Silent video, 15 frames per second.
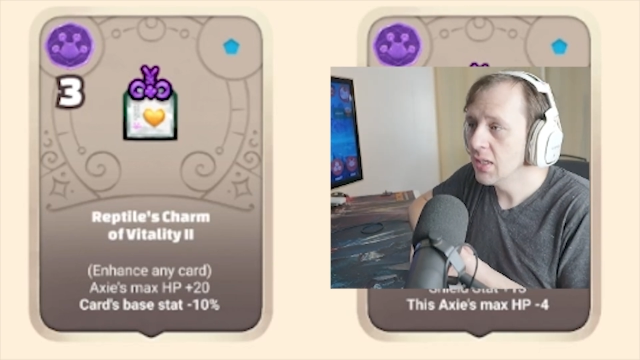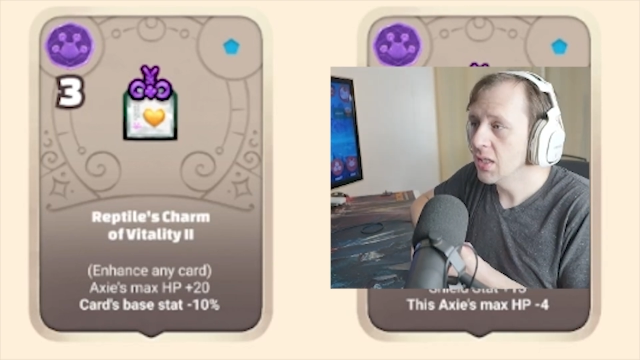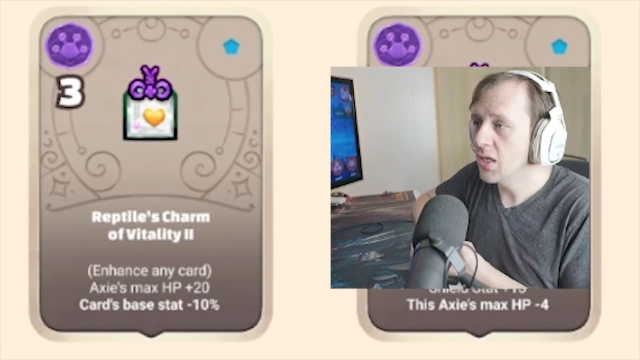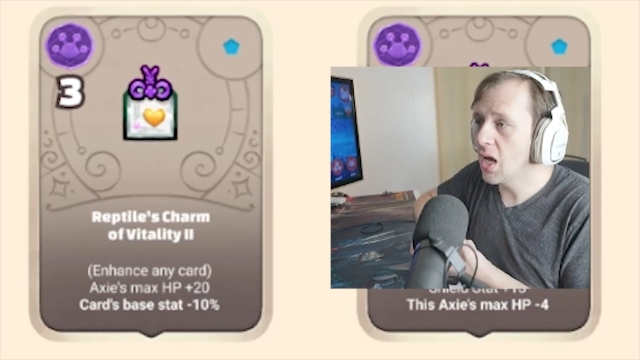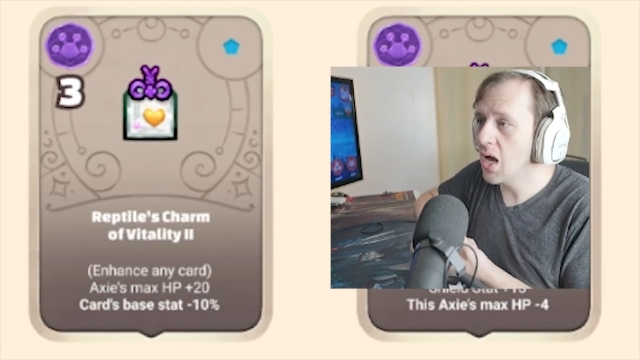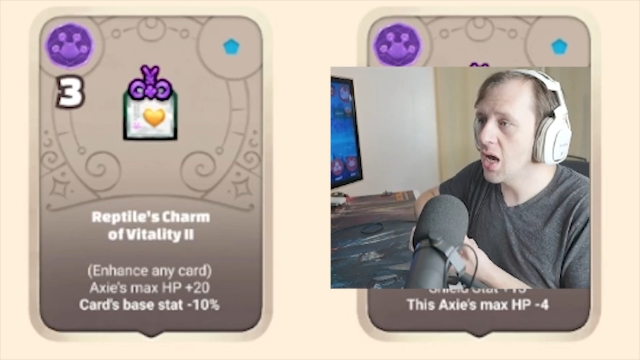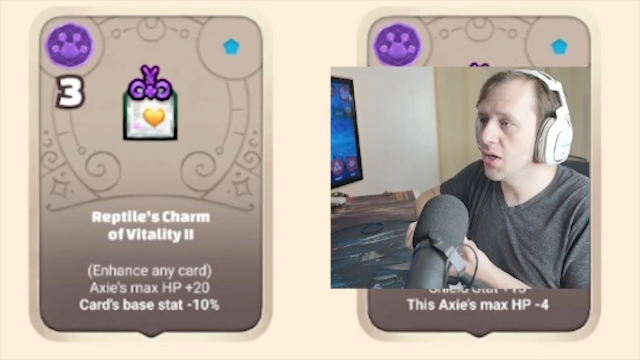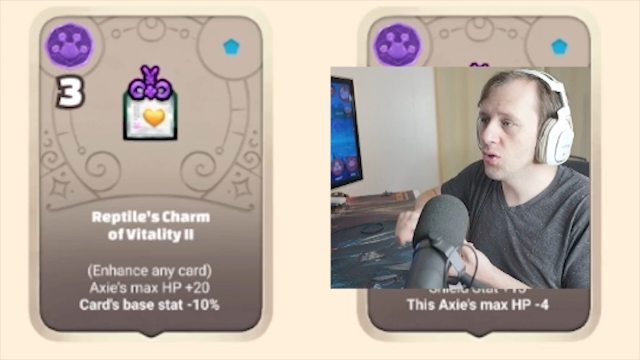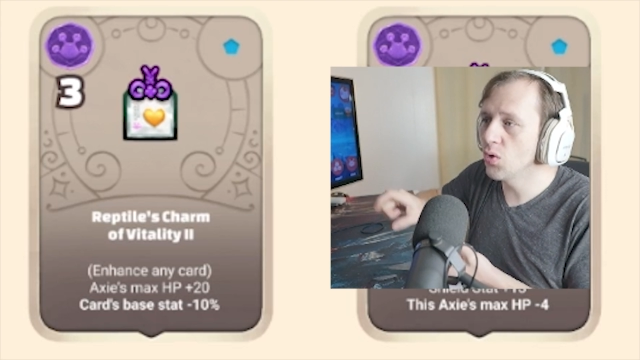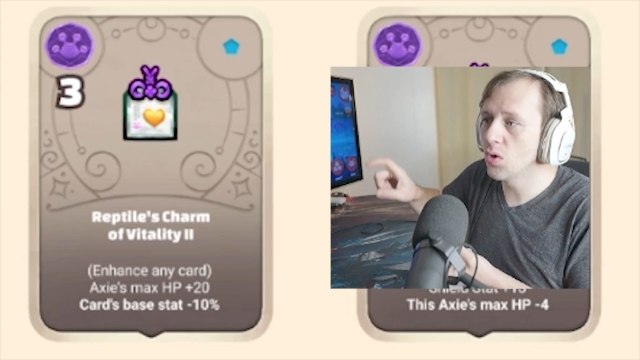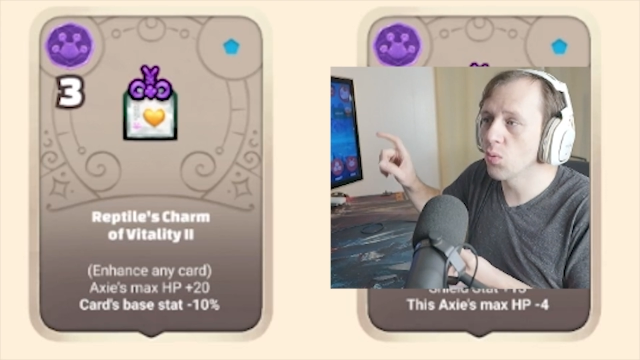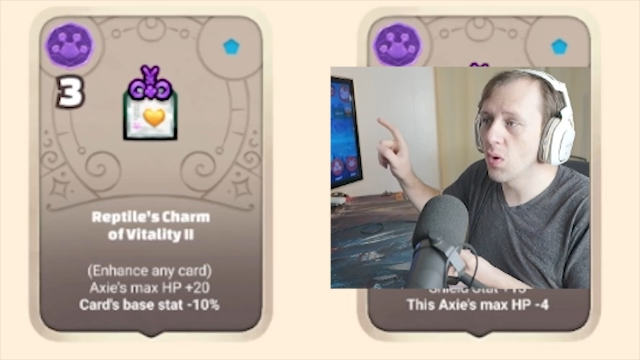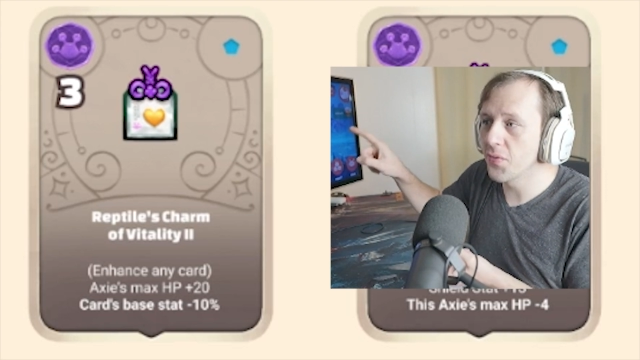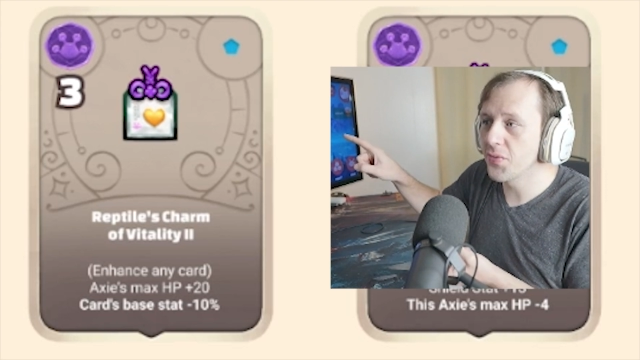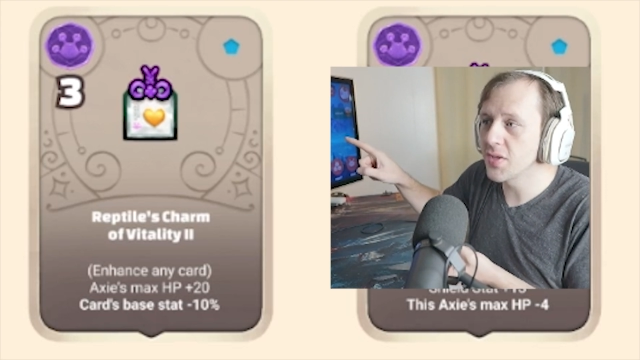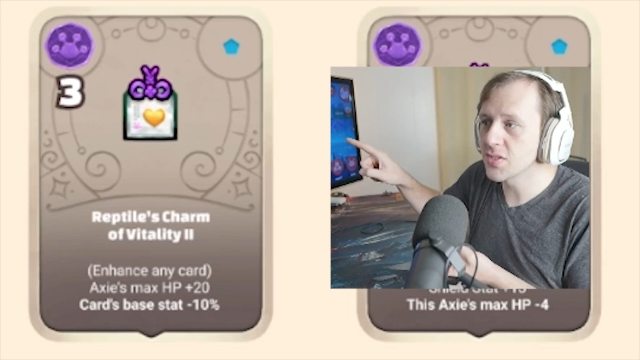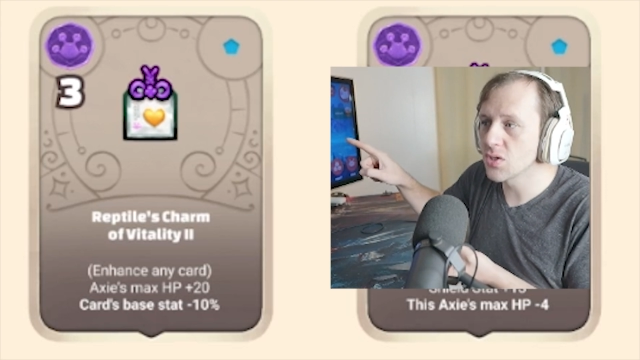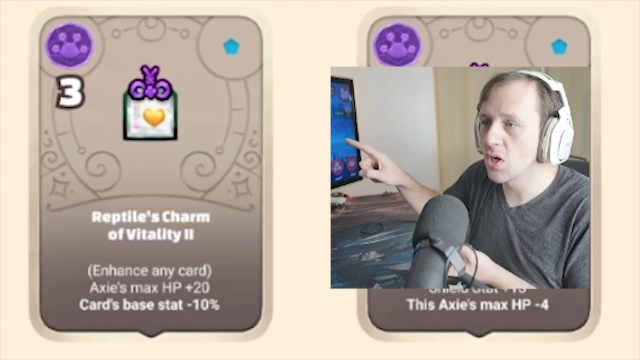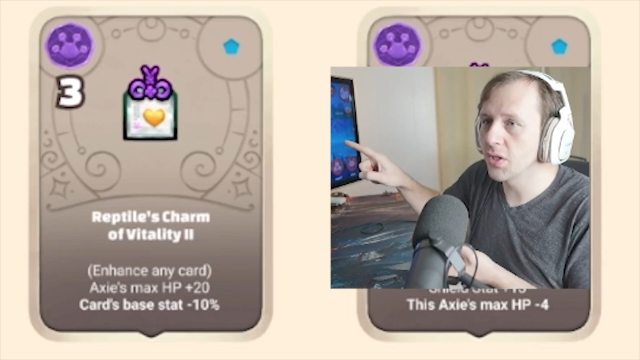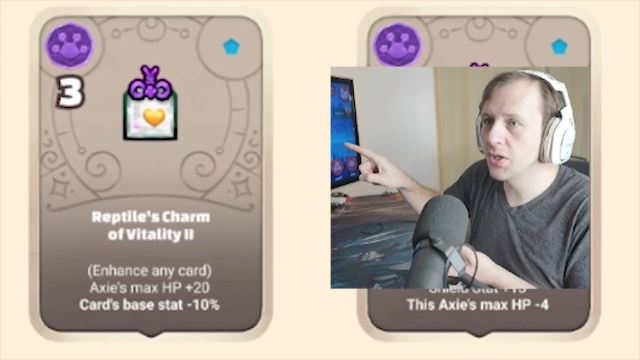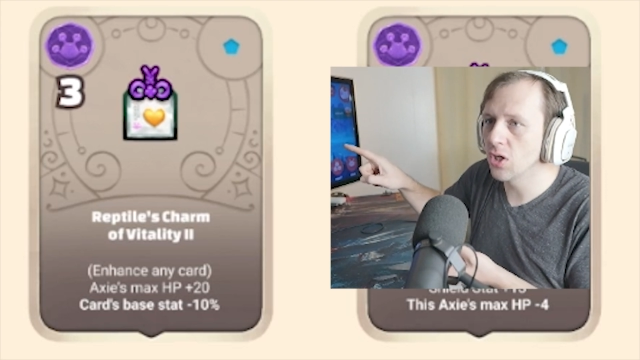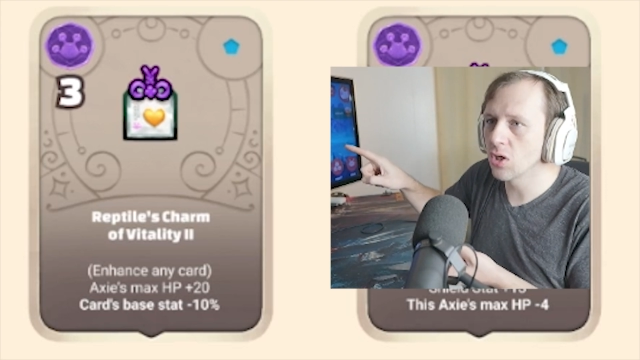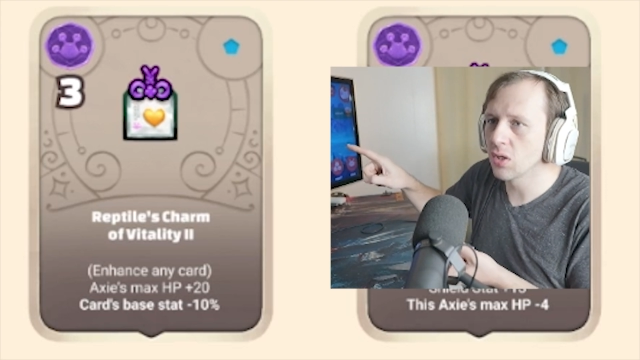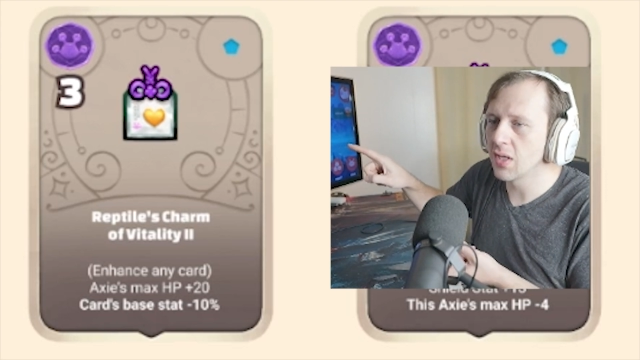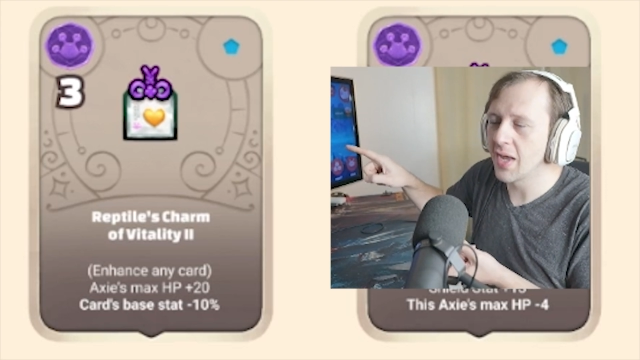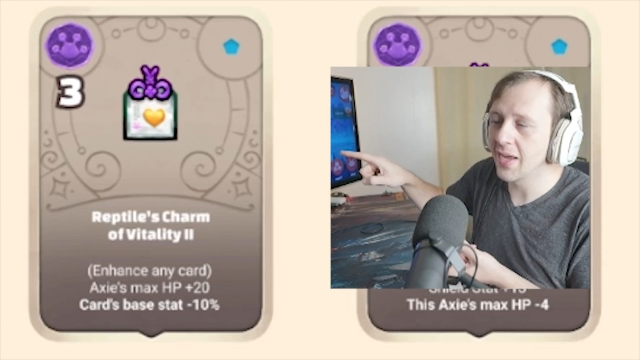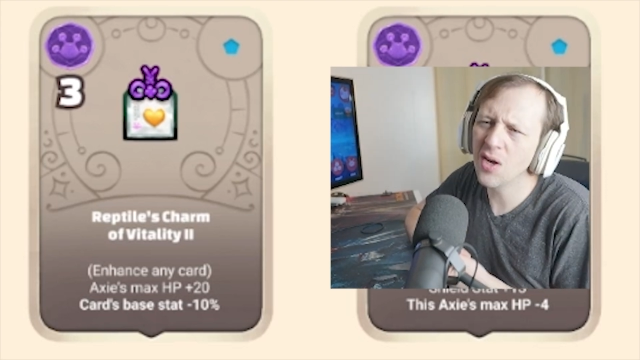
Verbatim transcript: Uh, you would want this on your, like,